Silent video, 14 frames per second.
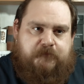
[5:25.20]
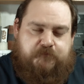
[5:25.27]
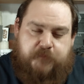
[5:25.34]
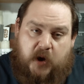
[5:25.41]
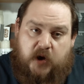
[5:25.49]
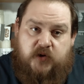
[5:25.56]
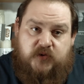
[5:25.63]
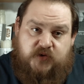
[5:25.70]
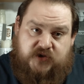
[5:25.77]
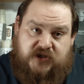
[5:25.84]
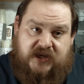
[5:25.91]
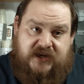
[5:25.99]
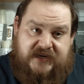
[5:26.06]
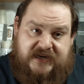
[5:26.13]
pose
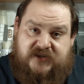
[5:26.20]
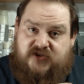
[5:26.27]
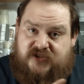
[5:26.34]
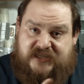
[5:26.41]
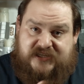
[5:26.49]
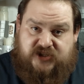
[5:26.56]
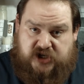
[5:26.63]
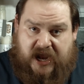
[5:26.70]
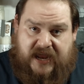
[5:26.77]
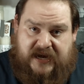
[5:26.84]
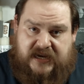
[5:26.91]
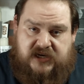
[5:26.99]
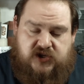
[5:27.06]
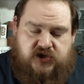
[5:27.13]
an interesting
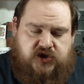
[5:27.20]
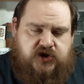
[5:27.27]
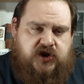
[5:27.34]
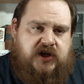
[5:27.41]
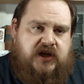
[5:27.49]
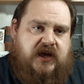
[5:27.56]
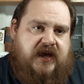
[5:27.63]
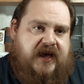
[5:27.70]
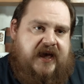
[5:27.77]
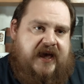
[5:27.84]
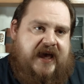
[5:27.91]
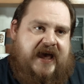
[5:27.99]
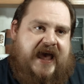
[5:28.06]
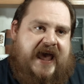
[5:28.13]
challenge
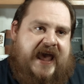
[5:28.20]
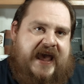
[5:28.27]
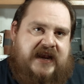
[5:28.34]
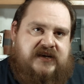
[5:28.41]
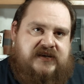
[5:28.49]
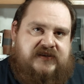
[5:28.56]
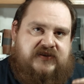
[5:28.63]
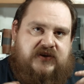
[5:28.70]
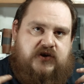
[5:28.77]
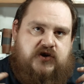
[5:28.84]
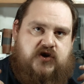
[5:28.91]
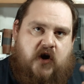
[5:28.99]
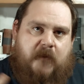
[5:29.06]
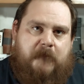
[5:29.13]
and
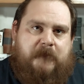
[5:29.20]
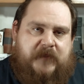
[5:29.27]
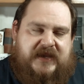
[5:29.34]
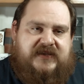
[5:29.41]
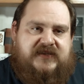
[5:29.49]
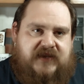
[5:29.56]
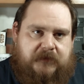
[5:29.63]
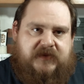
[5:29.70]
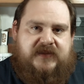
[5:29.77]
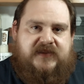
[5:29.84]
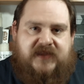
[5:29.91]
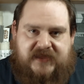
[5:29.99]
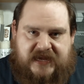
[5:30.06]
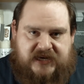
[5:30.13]
not be
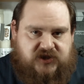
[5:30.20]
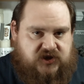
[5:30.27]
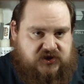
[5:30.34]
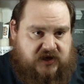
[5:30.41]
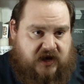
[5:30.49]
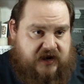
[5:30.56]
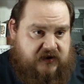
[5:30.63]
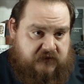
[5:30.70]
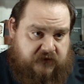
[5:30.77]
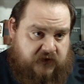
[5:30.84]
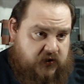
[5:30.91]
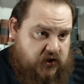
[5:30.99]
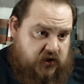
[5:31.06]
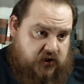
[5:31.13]
something that they just kind of
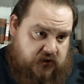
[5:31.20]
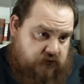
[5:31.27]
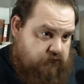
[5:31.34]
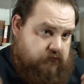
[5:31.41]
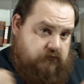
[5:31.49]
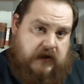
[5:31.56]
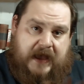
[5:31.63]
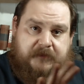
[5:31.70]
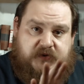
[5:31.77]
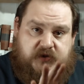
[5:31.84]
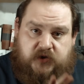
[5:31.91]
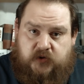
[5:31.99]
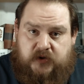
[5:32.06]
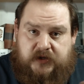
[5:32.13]

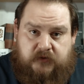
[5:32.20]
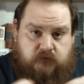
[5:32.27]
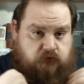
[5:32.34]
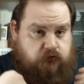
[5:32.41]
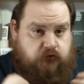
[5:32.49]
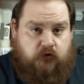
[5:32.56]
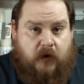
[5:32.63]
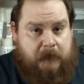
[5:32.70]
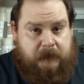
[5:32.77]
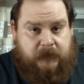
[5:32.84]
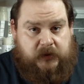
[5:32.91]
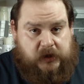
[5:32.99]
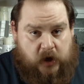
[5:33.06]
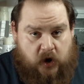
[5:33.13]
absolutely
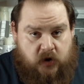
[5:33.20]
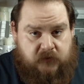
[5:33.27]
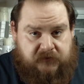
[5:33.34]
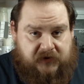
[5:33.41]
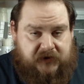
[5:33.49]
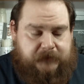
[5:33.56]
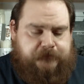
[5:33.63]
rumble over.